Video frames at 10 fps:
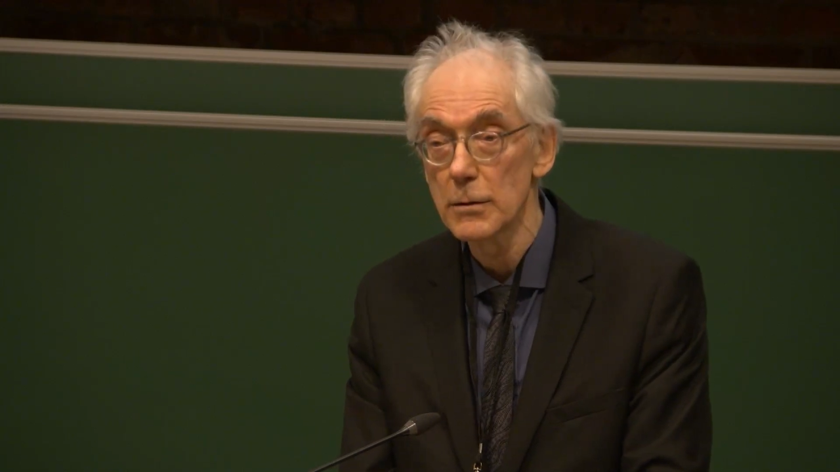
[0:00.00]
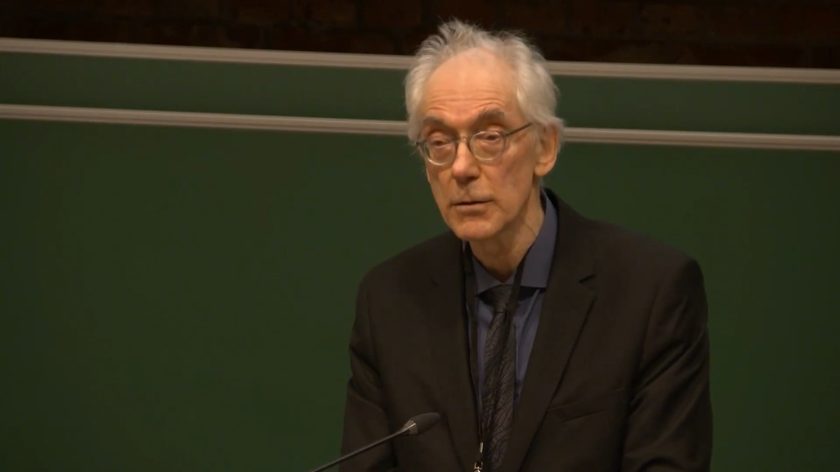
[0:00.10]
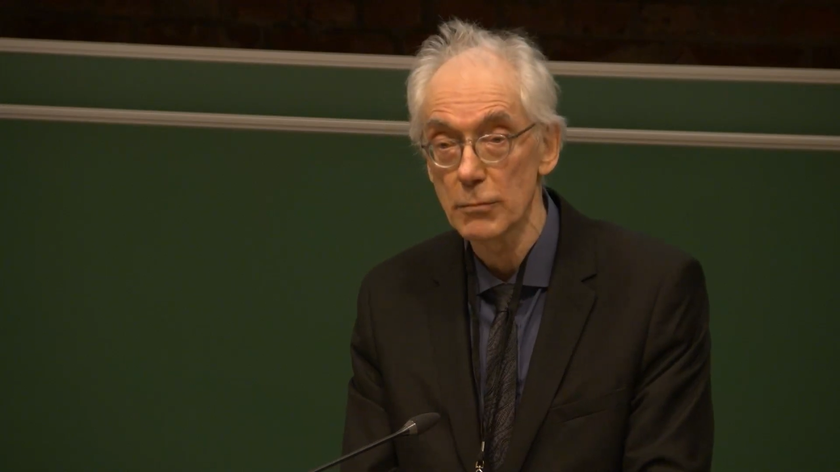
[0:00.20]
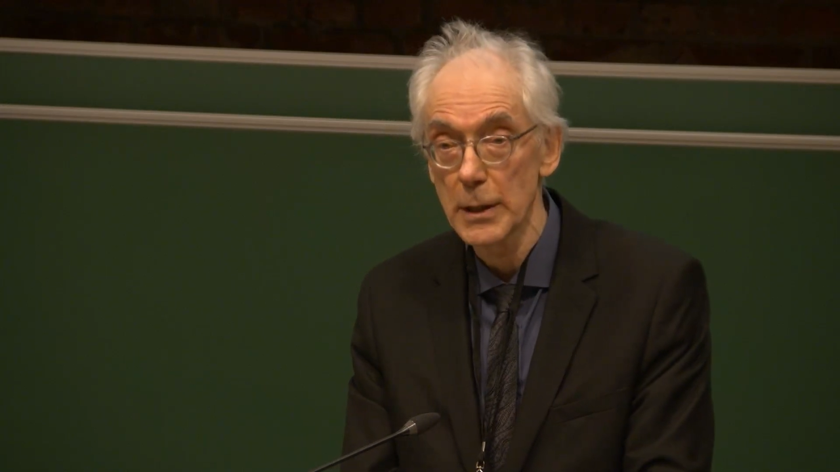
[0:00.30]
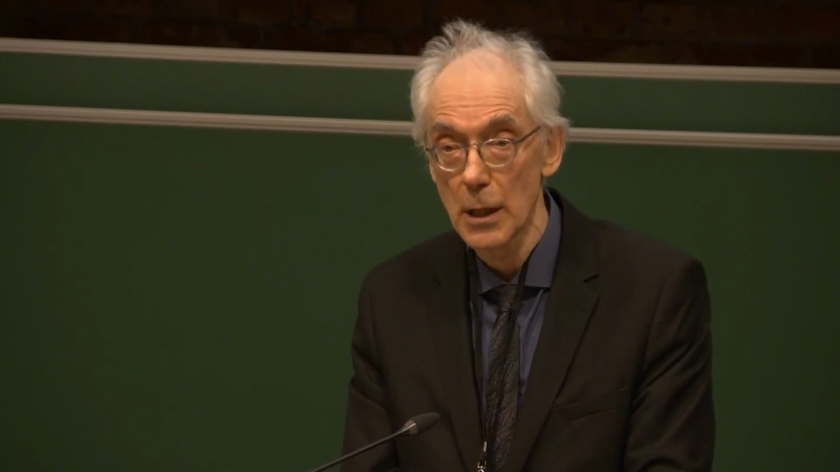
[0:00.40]

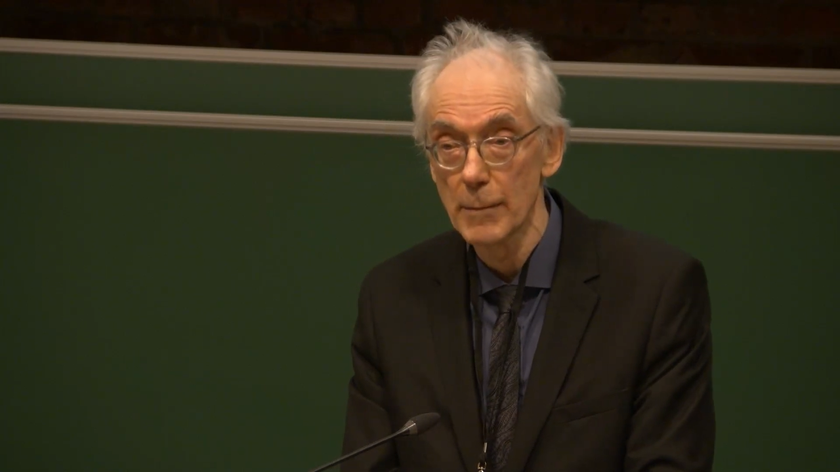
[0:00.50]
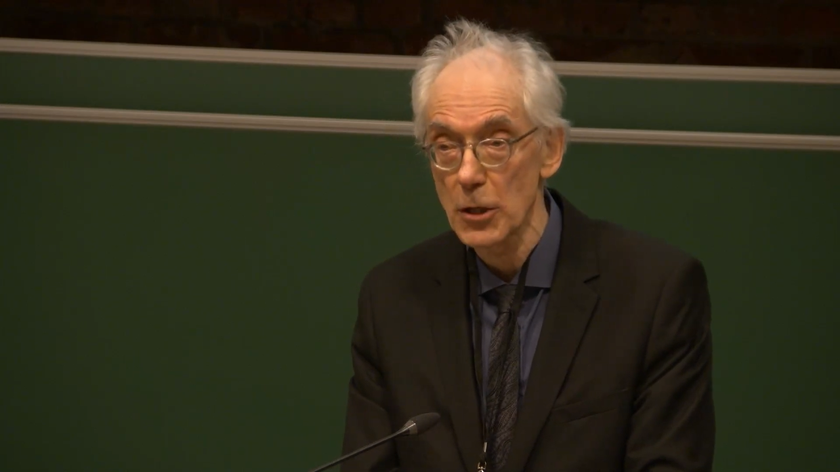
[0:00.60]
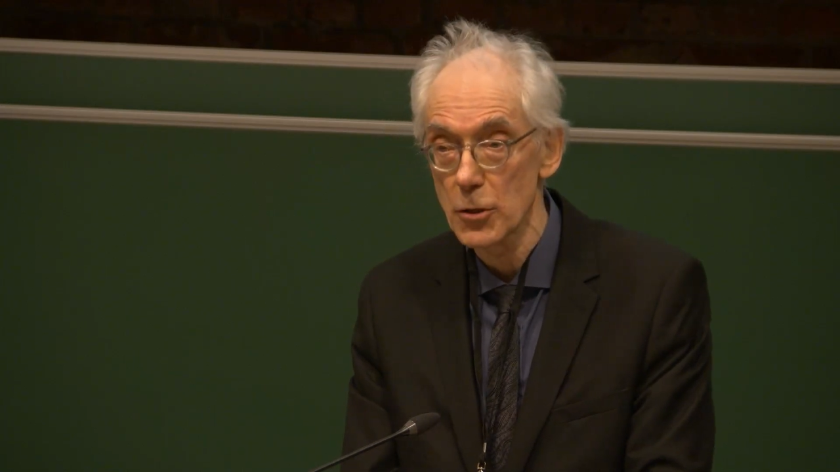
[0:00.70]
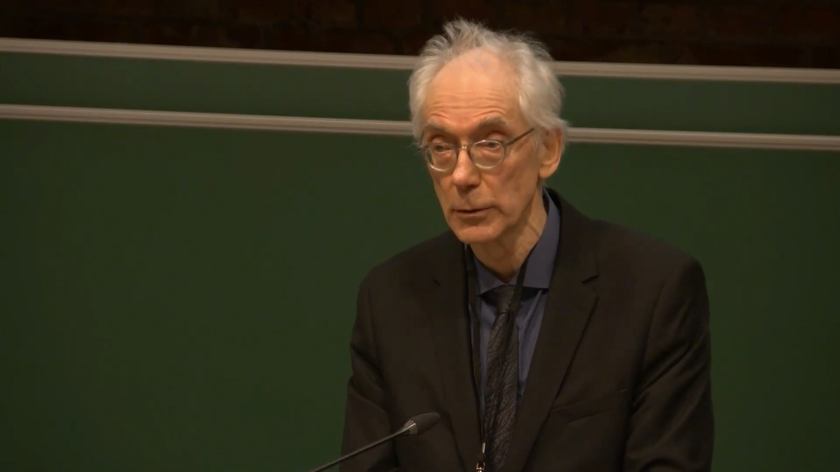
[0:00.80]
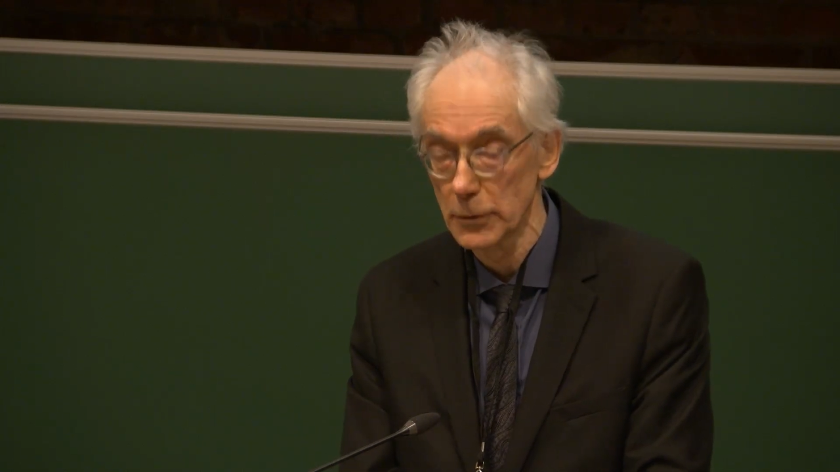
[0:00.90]

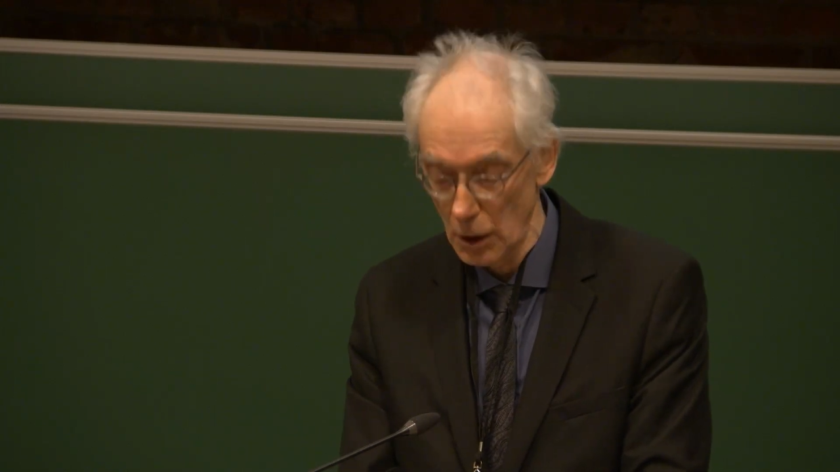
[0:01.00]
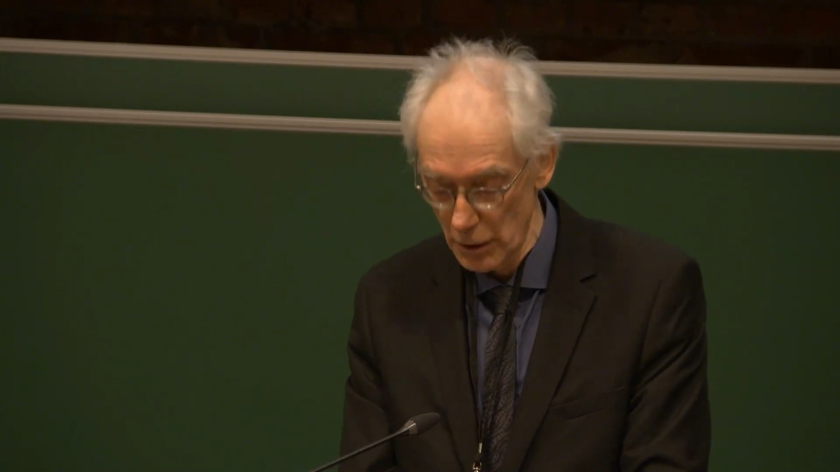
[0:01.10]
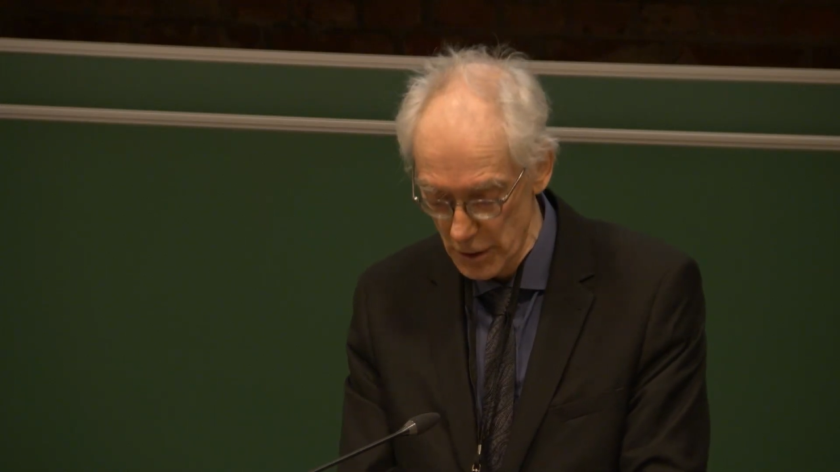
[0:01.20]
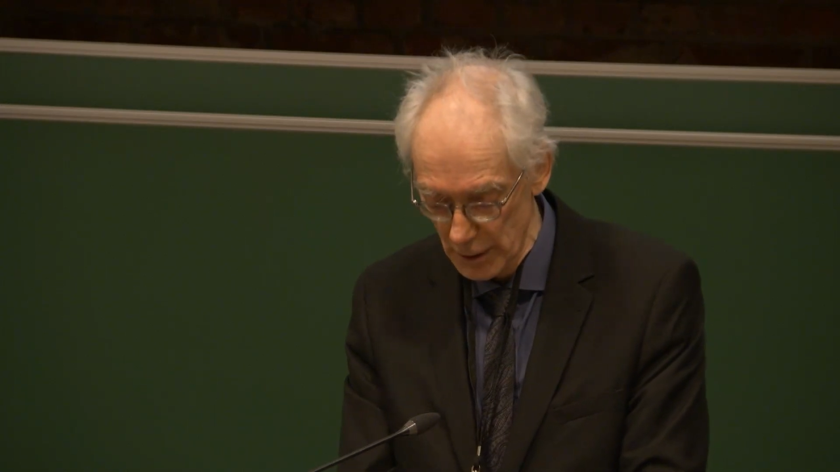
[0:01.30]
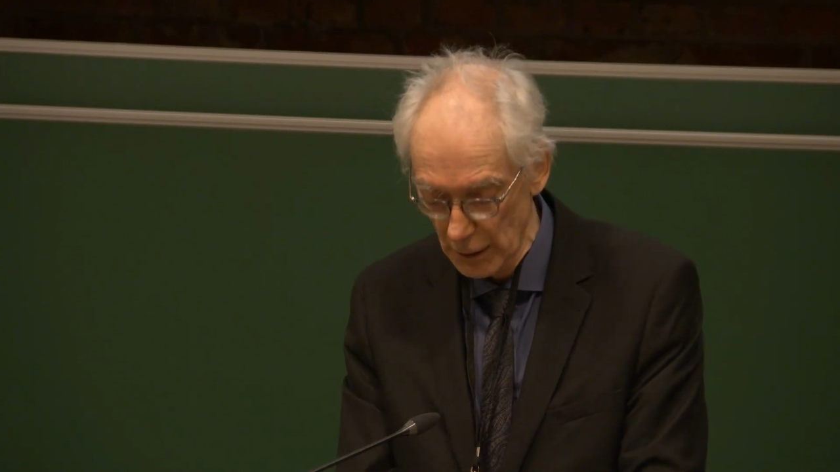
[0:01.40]
three-dimensional
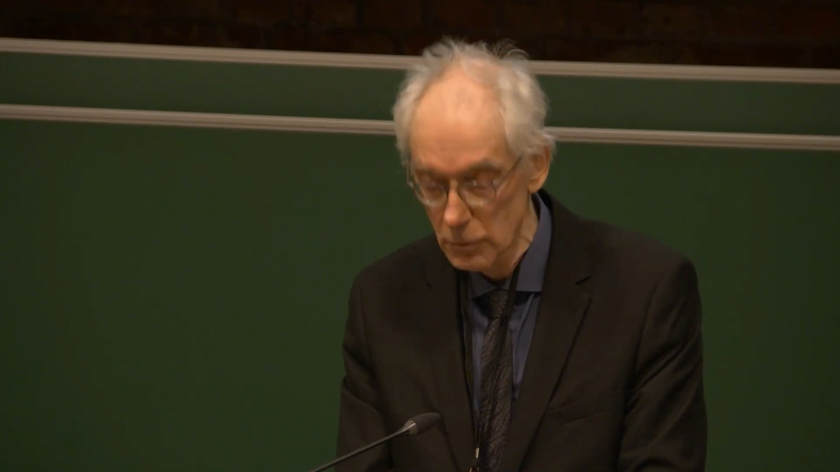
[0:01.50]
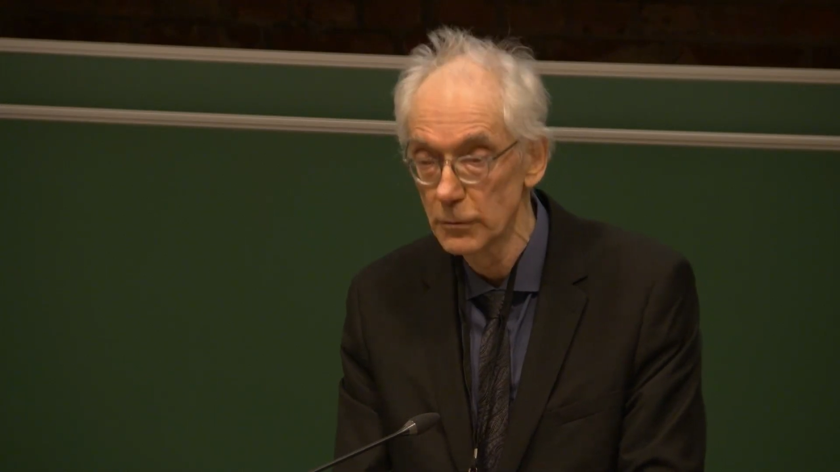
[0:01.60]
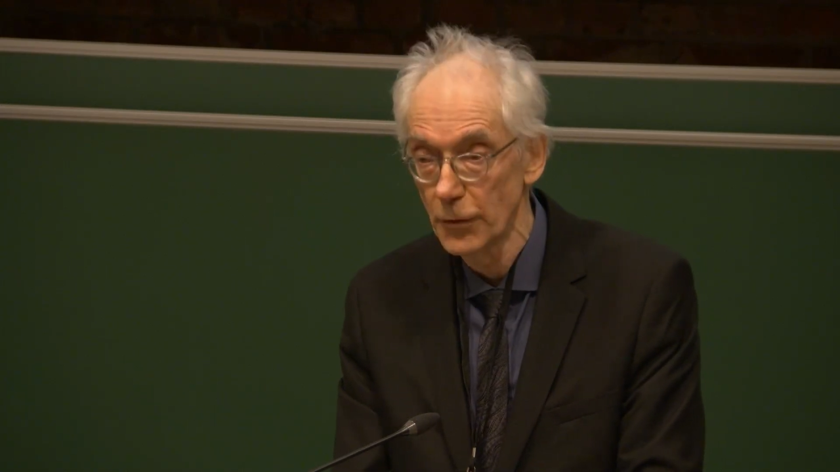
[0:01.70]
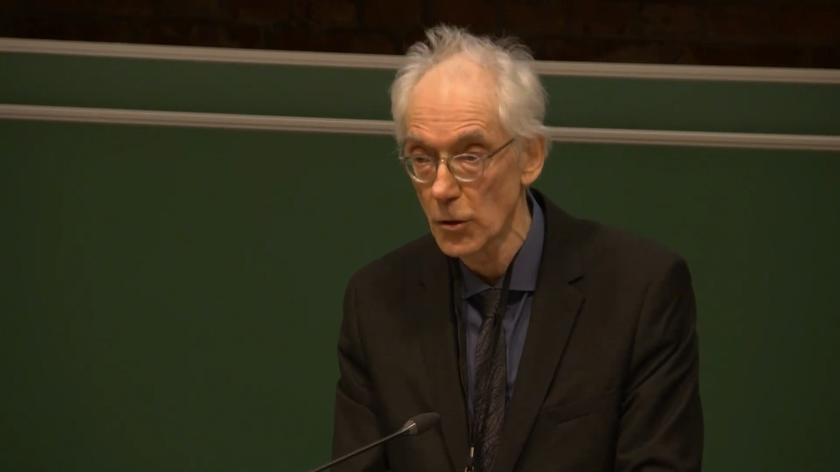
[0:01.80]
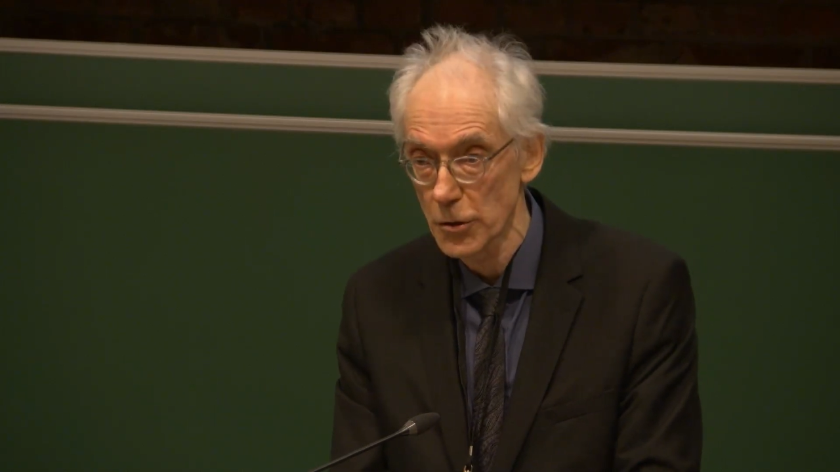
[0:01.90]
dots. They're
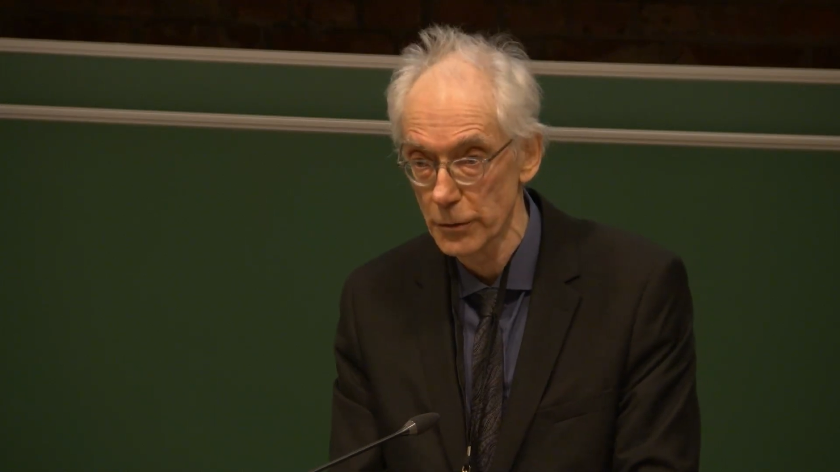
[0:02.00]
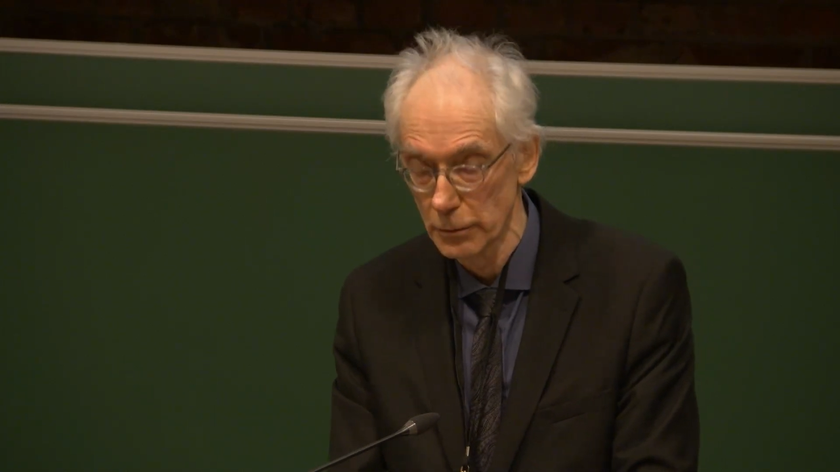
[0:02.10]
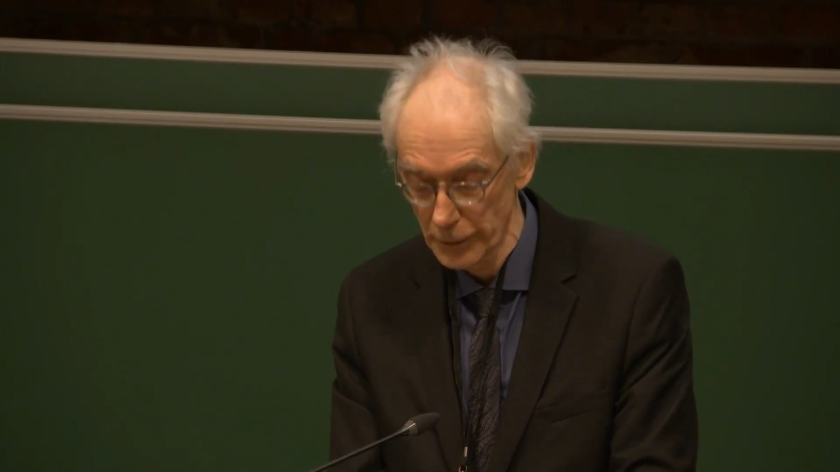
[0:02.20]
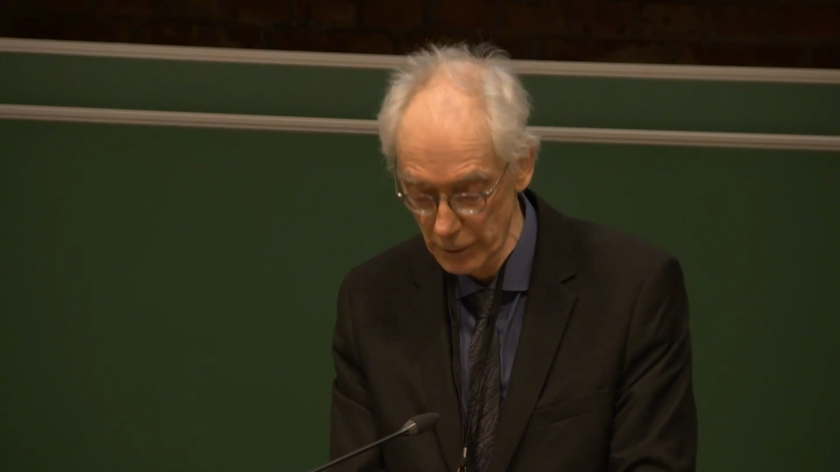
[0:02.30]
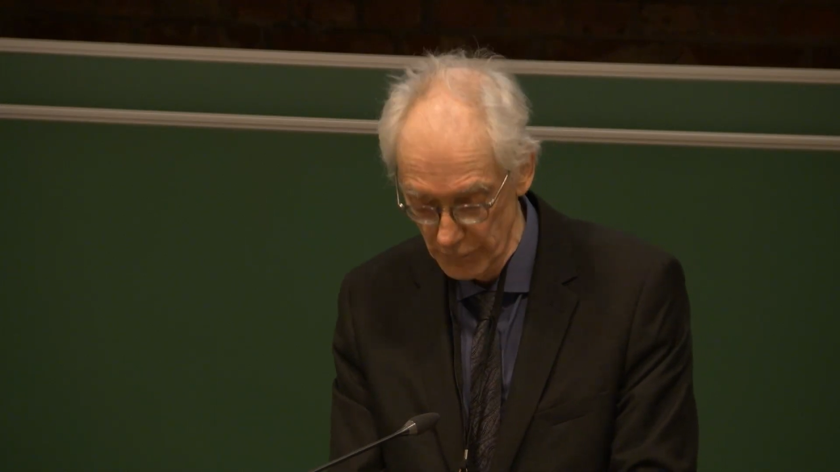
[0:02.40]
called
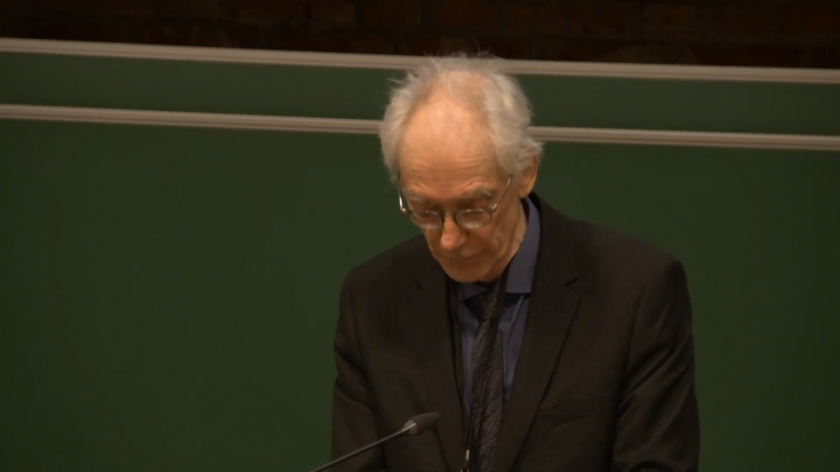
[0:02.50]
voxels.